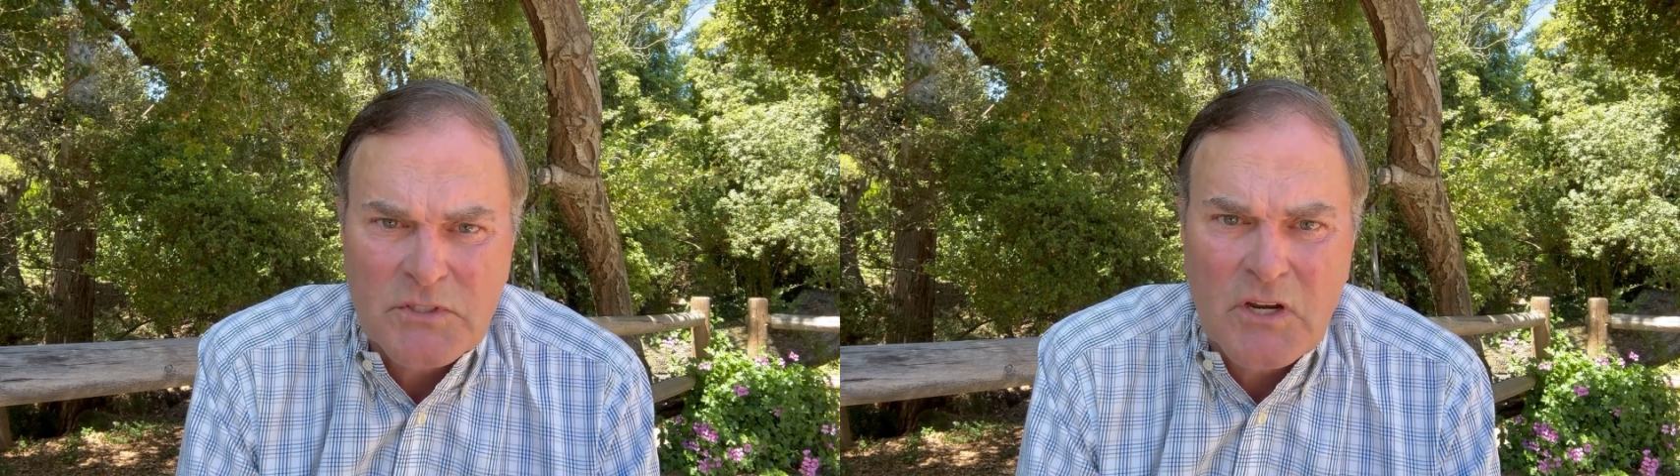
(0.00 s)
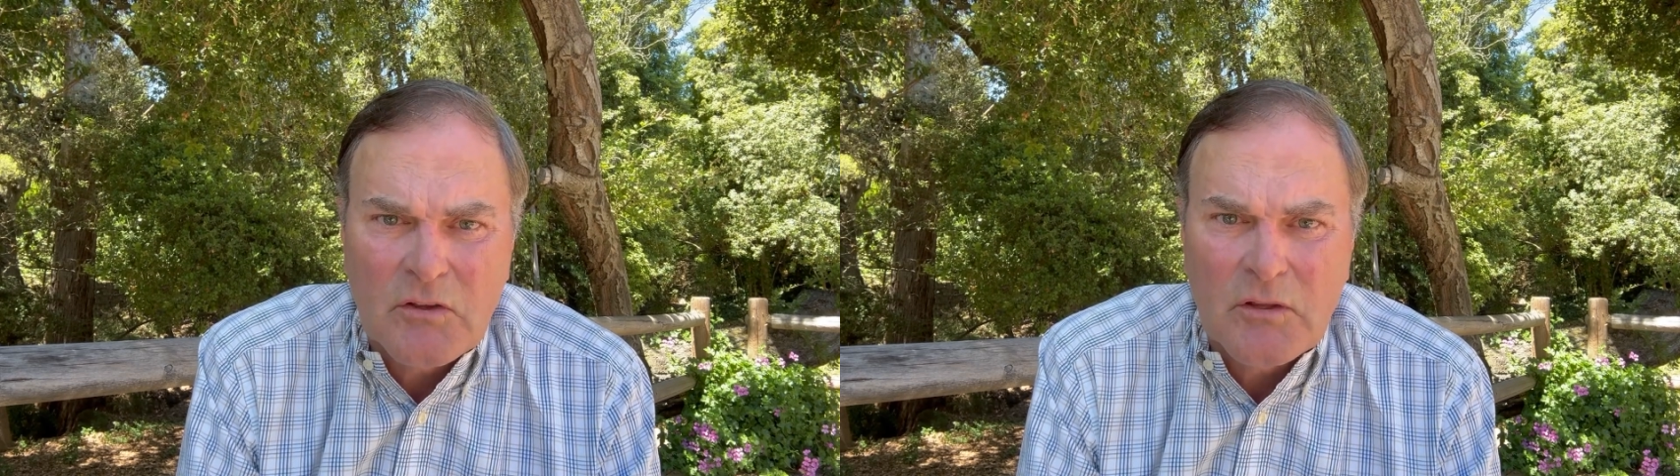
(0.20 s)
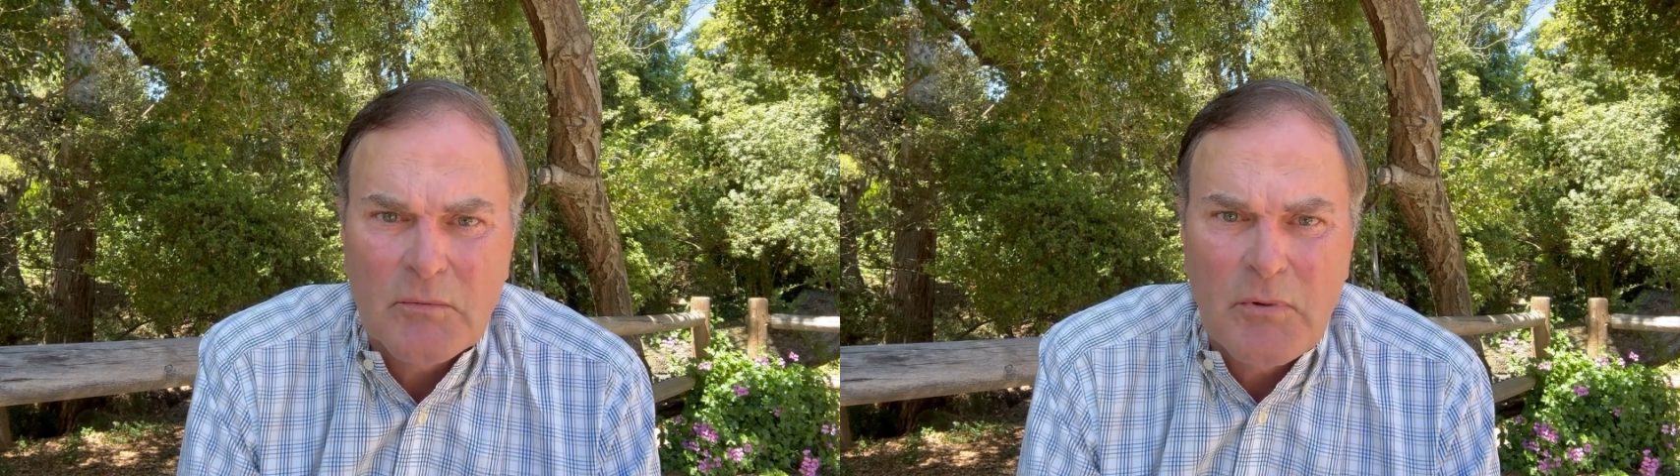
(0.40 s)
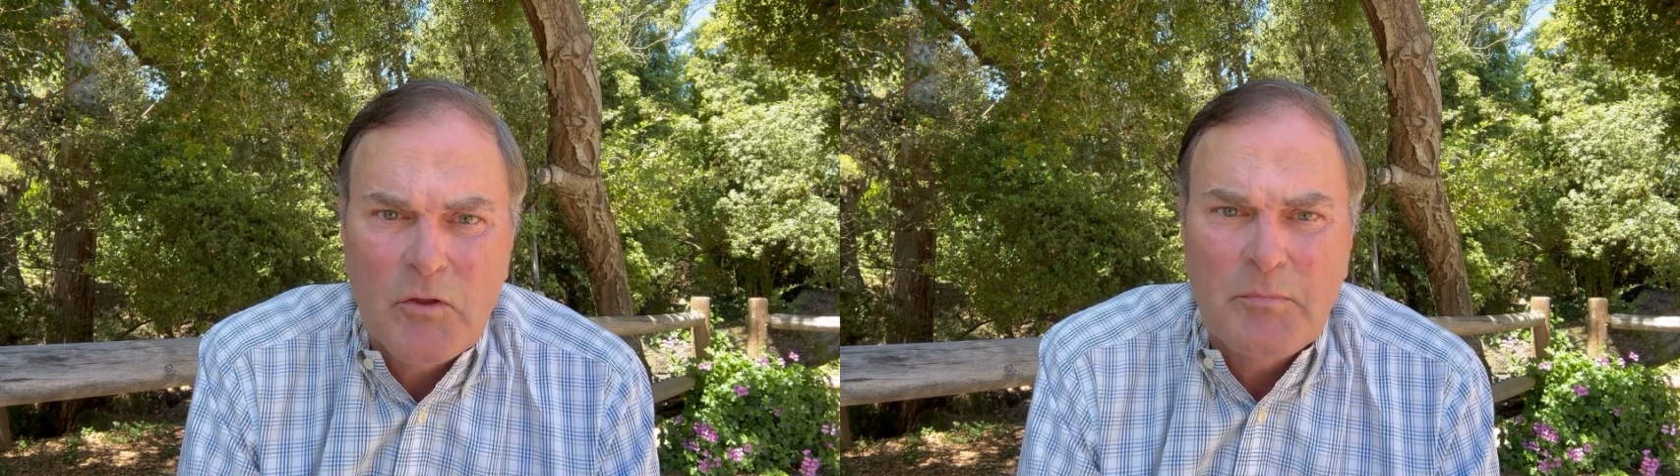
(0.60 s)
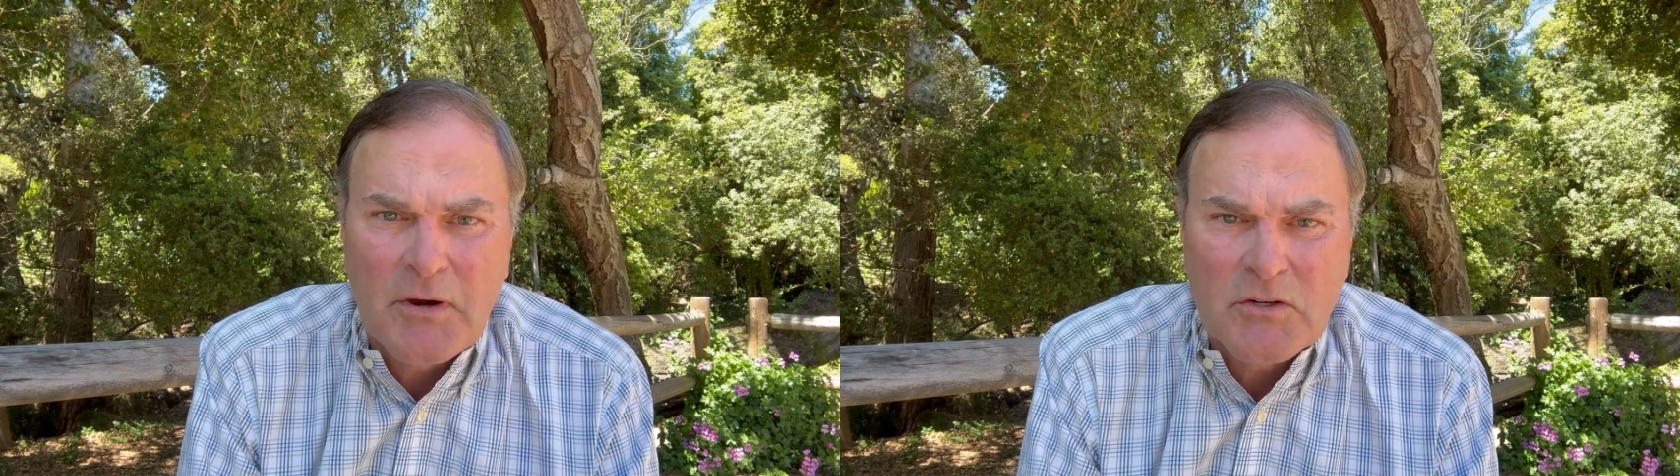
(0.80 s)
killing
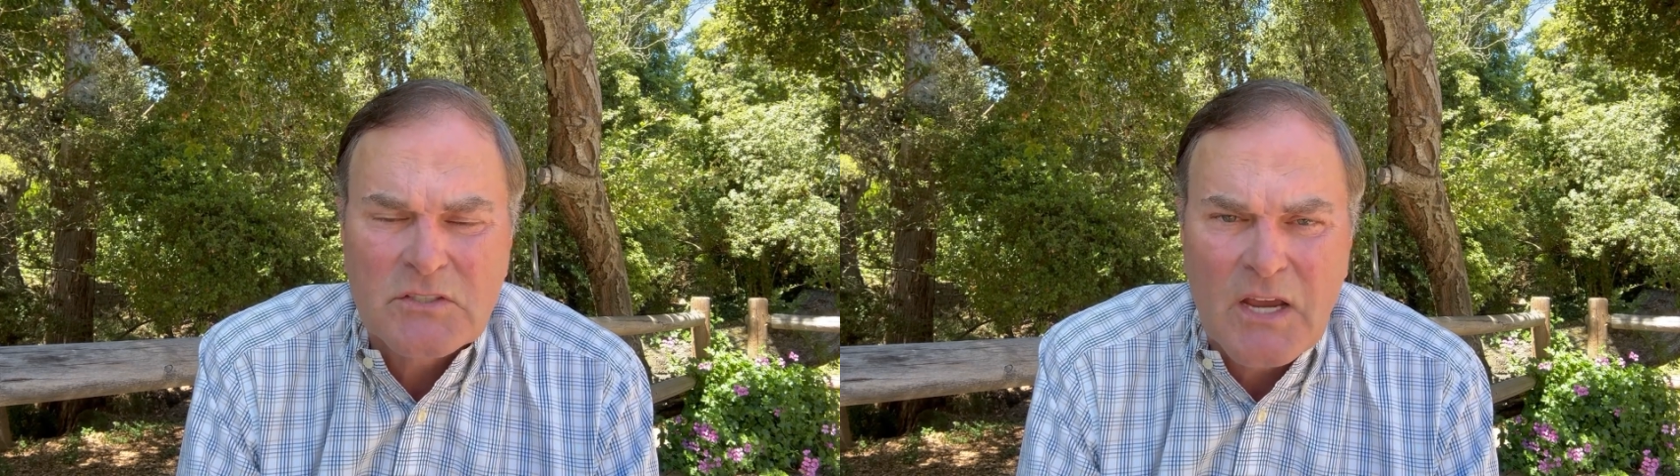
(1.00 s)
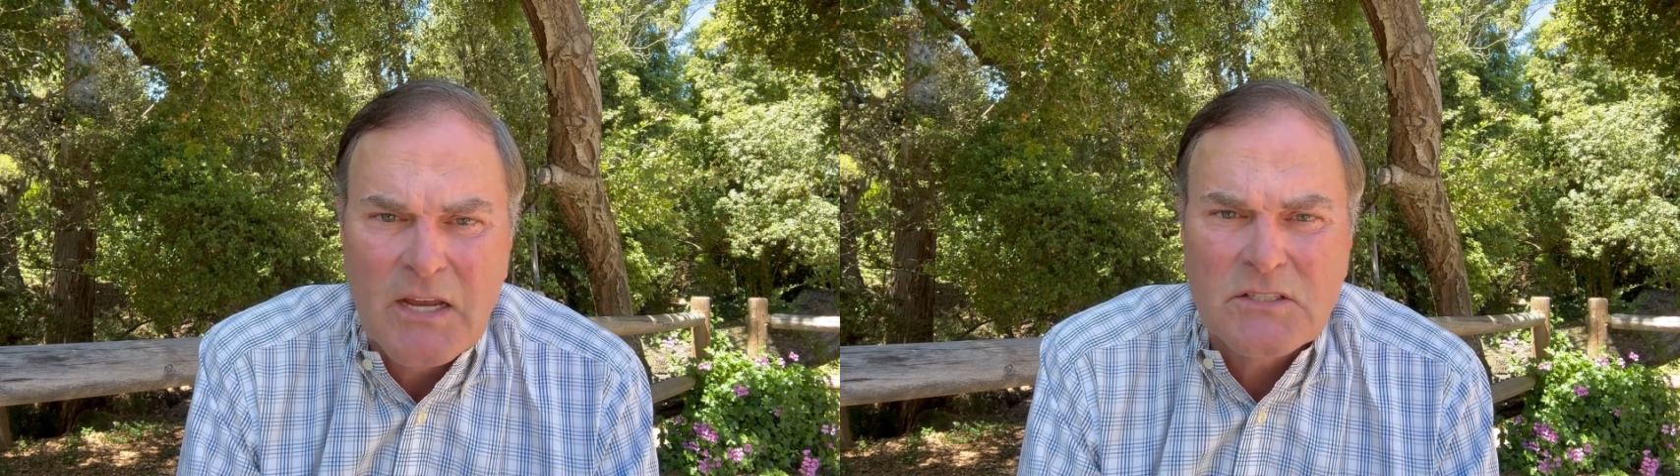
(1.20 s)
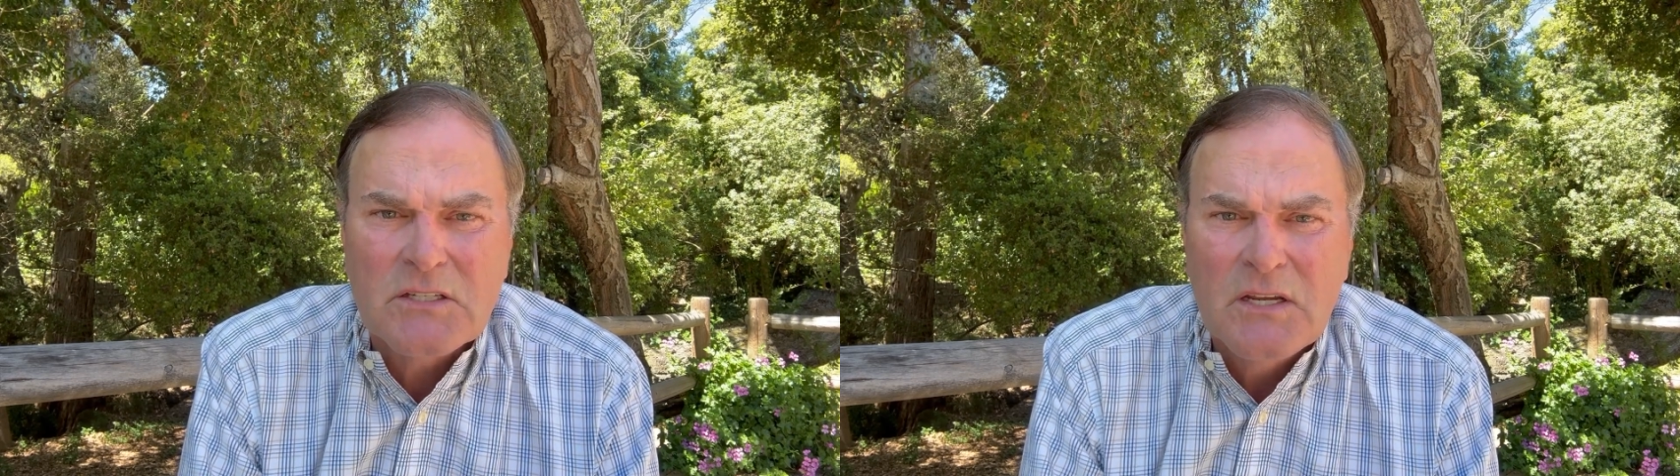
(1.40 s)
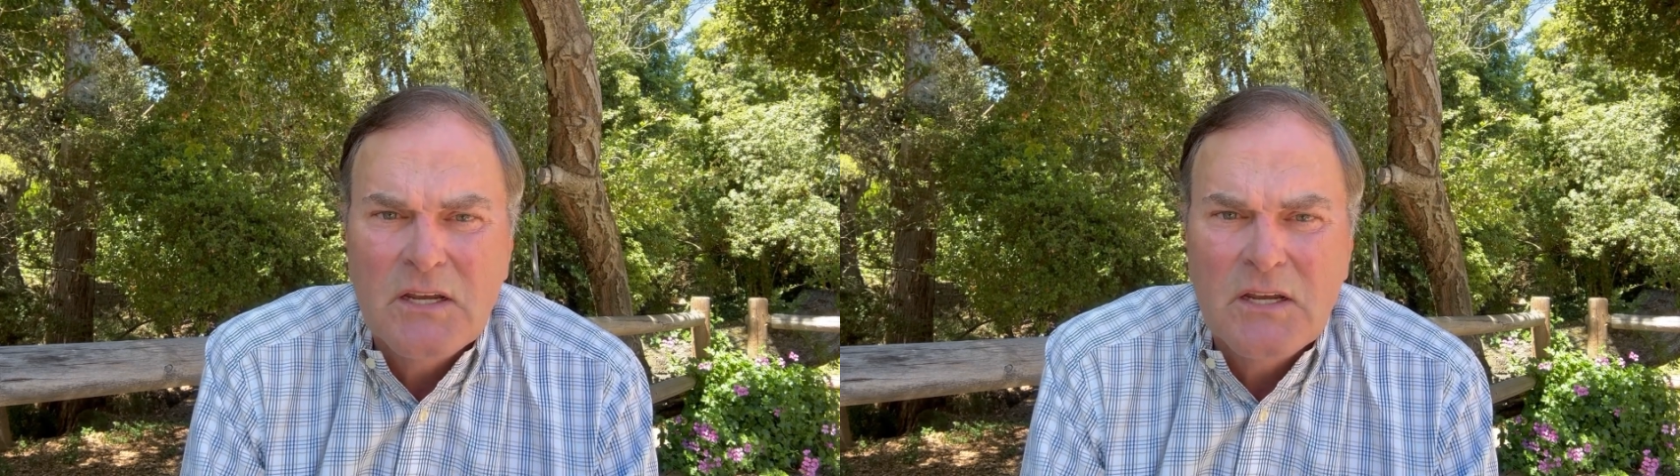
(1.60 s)
both parasites,